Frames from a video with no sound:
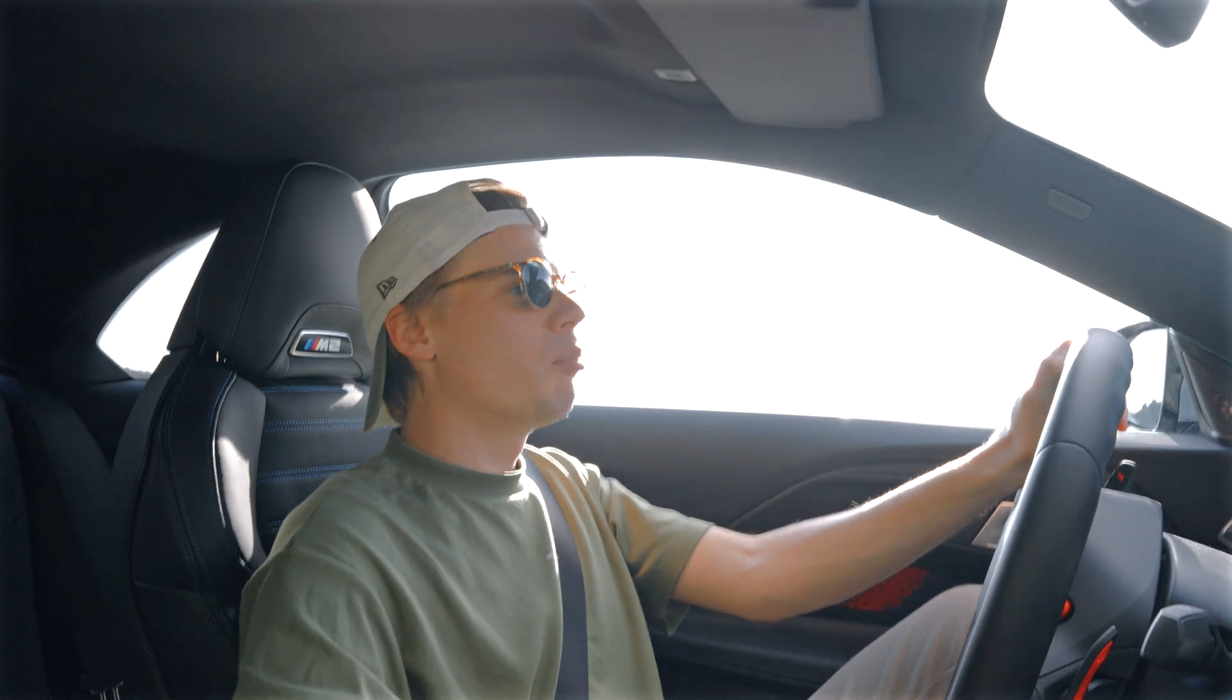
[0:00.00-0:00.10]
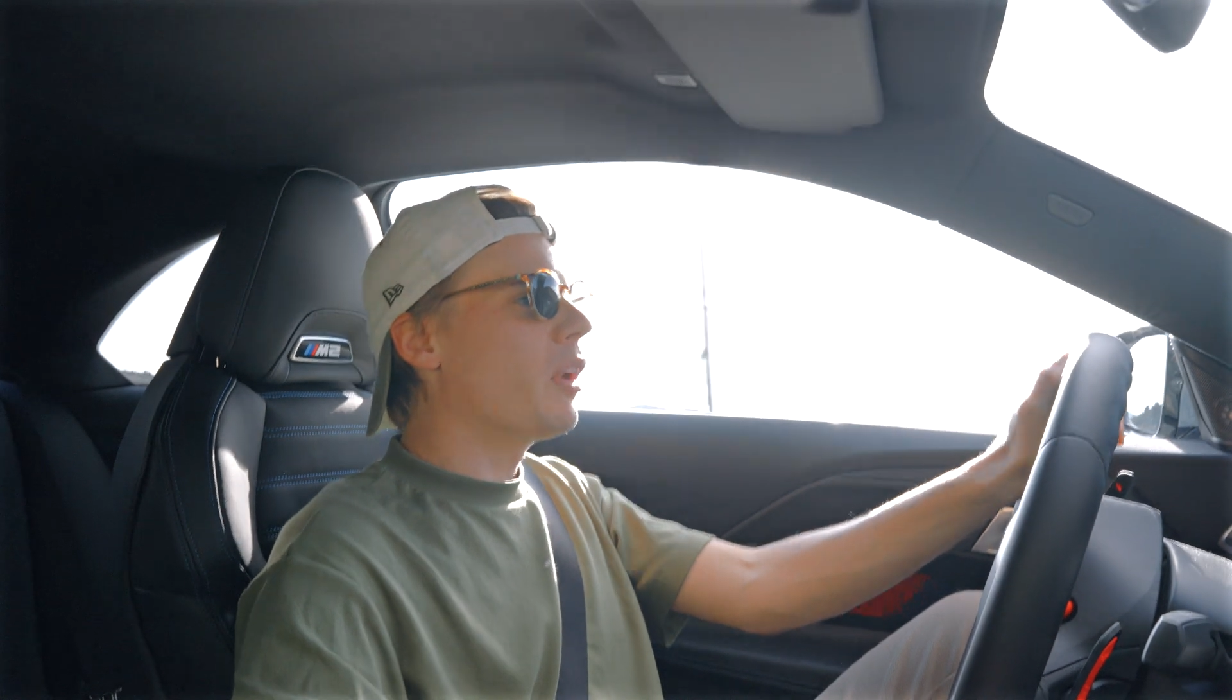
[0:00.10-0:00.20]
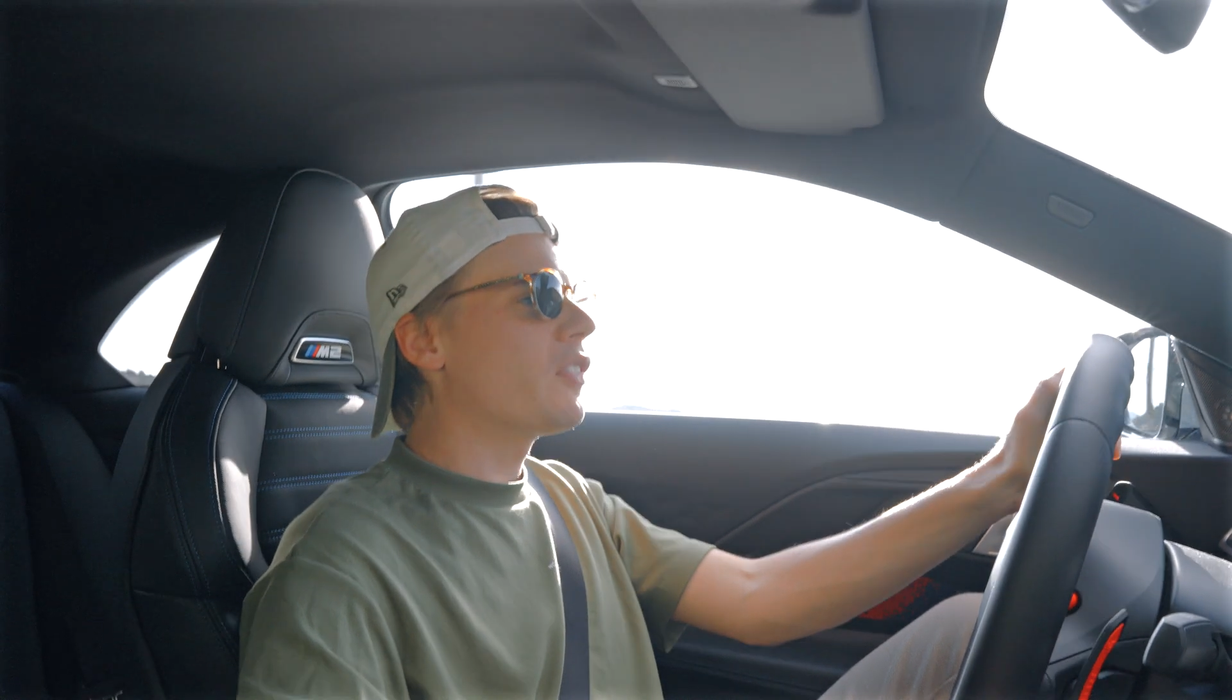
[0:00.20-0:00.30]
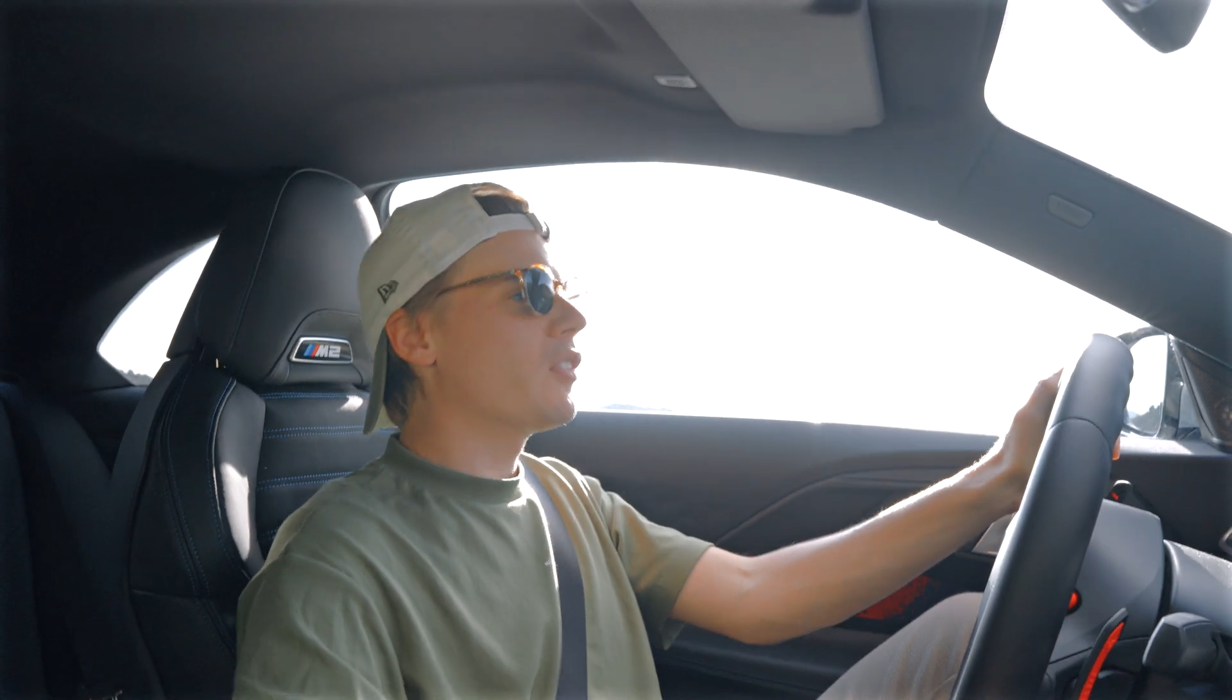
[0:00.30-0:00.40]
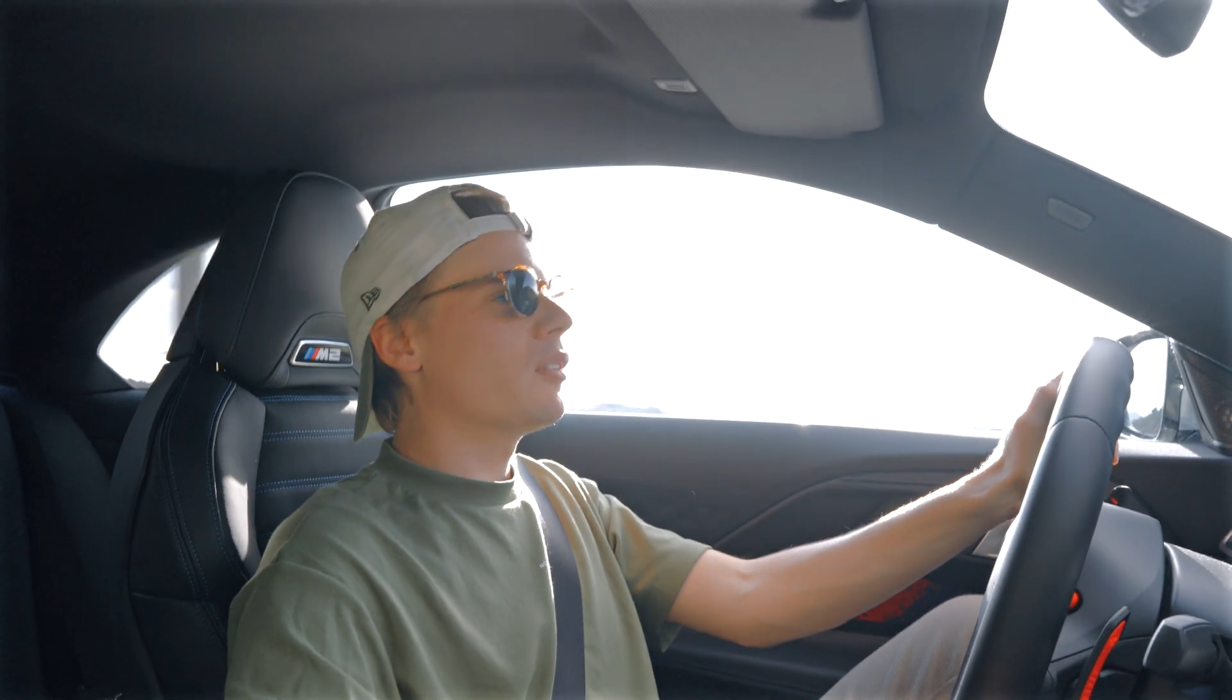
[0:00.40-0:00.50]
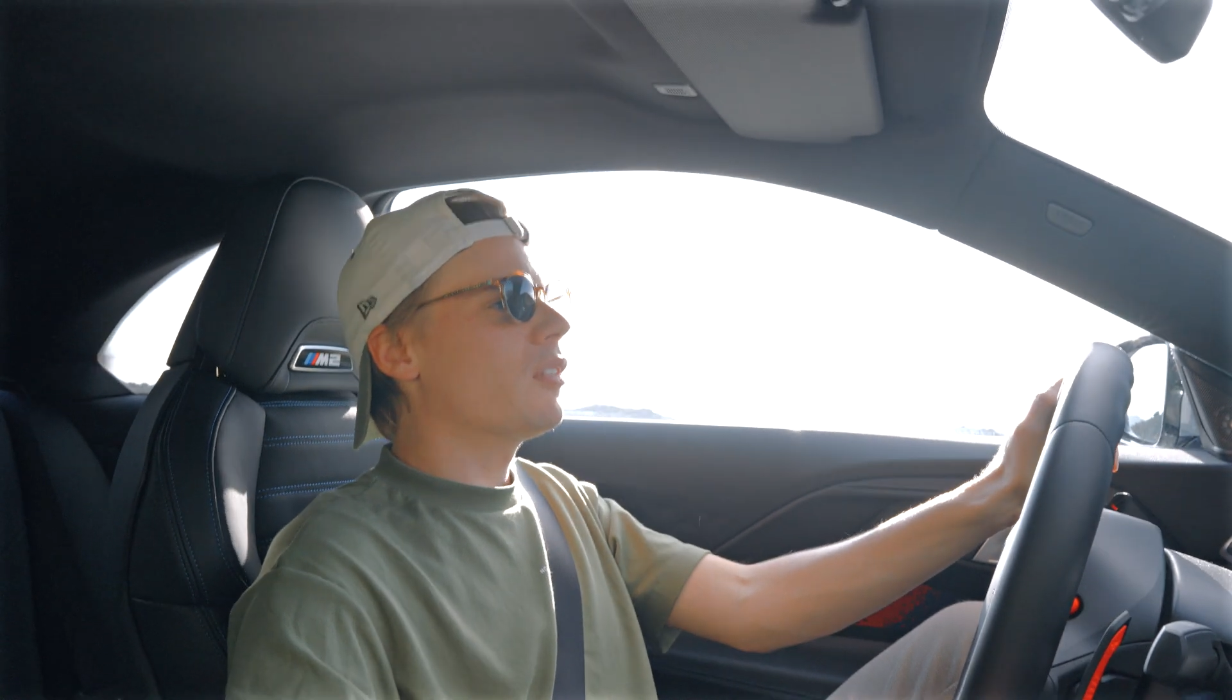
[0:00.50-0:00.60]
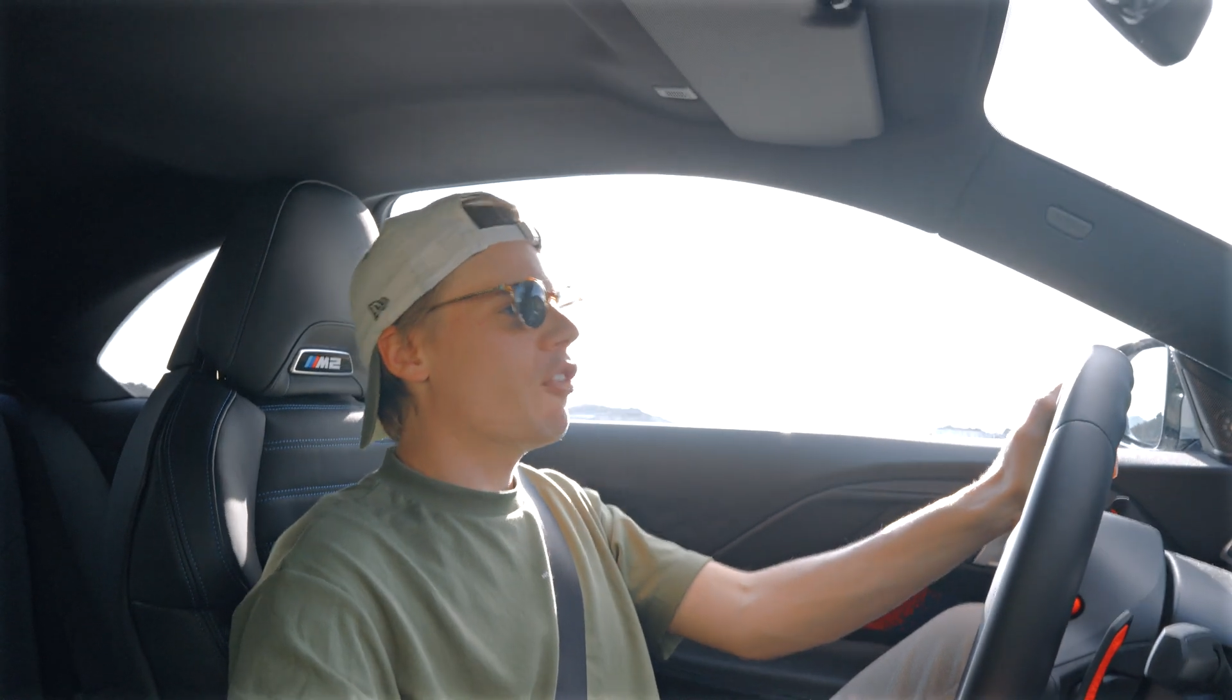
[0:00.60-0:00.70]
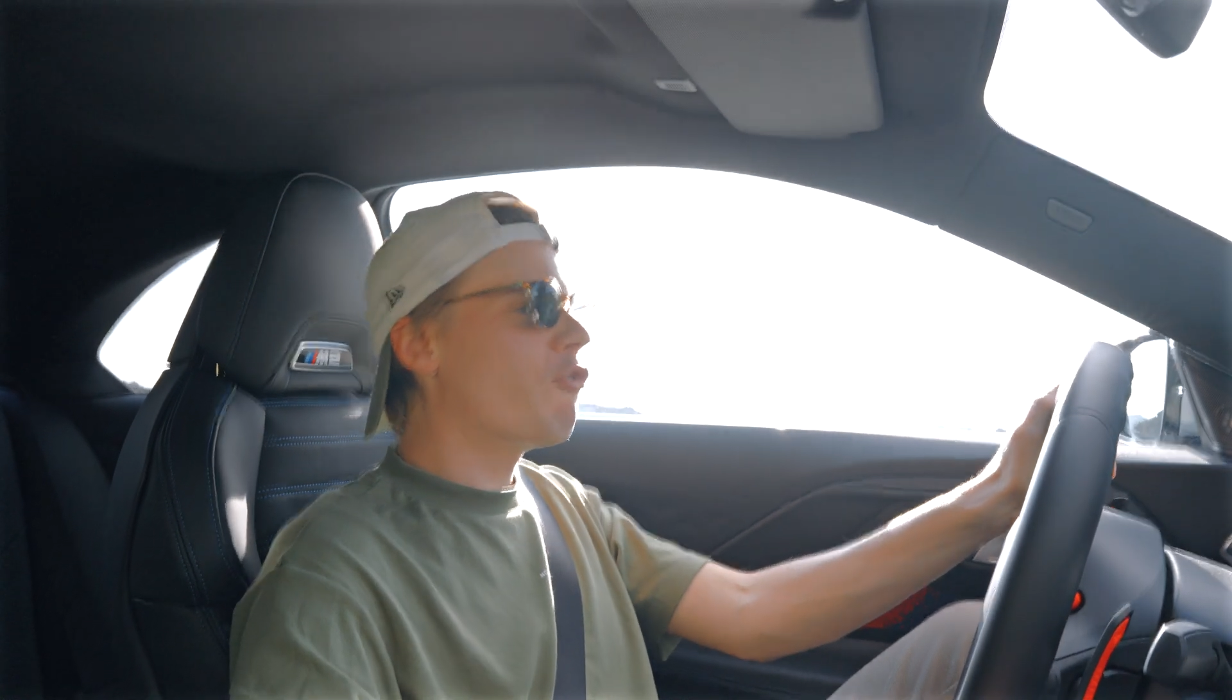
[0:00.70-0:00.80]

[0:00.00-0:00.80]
but a